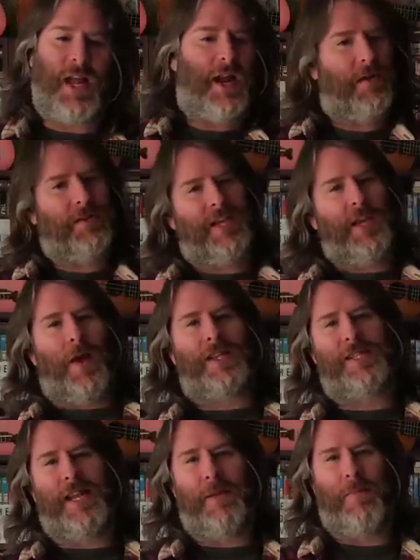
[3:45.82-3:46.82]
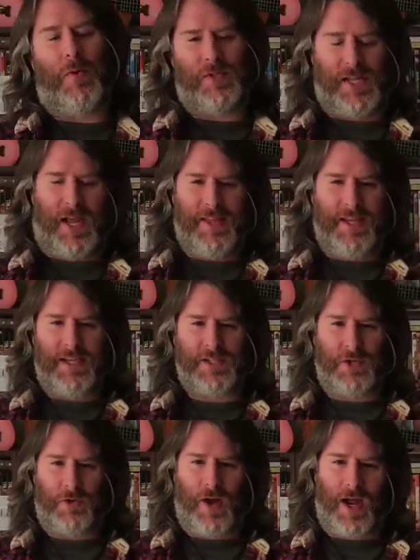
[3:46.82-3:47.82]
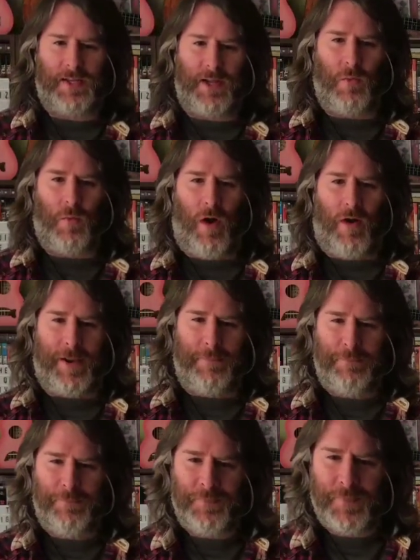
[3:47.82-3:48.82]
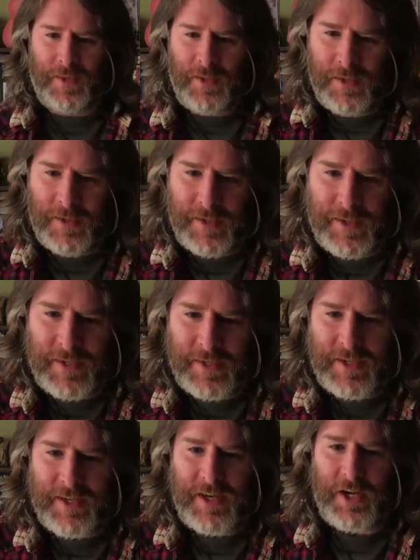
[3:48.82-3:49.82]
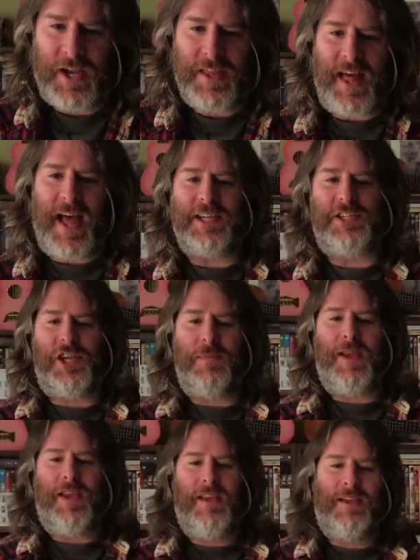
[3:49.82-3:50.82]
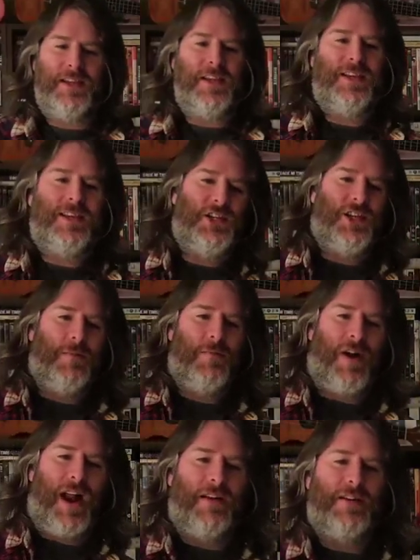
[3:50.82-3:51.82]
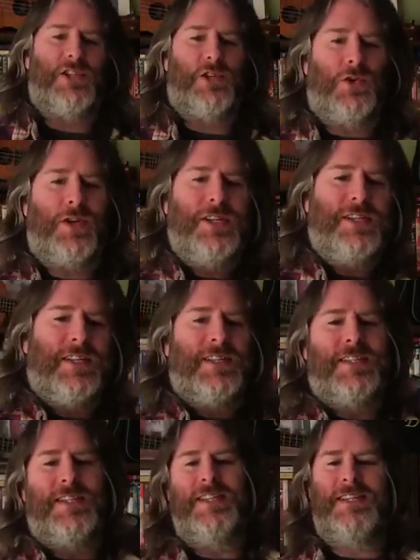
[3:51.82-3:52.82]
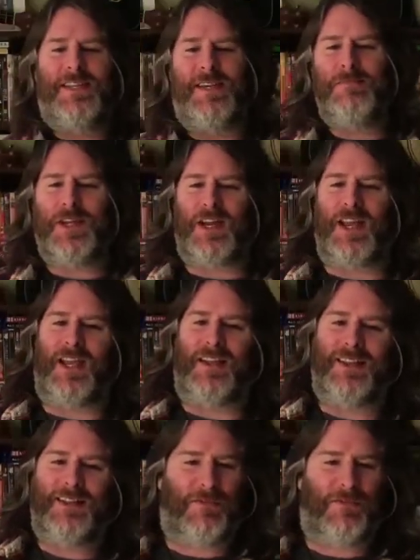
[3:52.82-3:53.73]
it, I don't think you accidentally pause it. I think it's all right. Don't worry. Look at that. Jimmy, Jim Brown is talking to Tim Dudding. It's